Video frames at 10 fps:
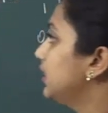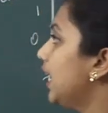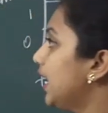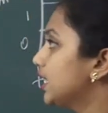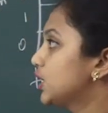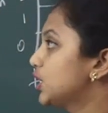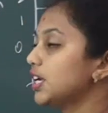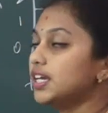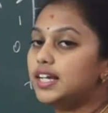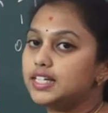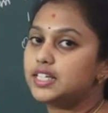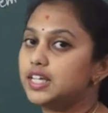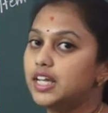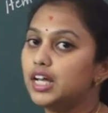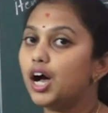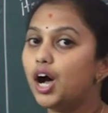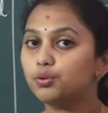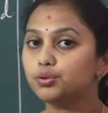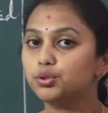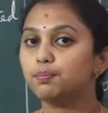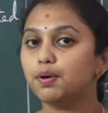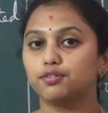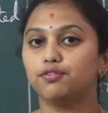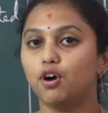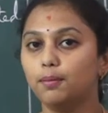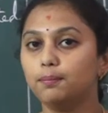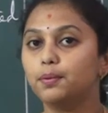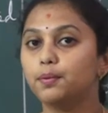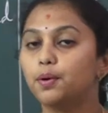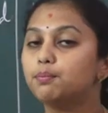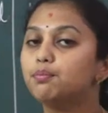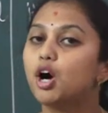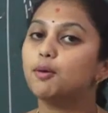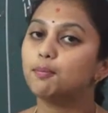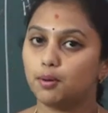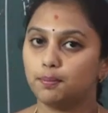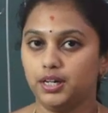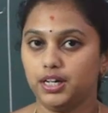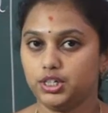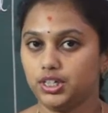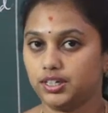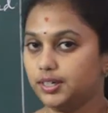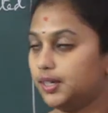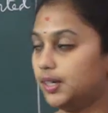Next, let's see how to perform pop operation.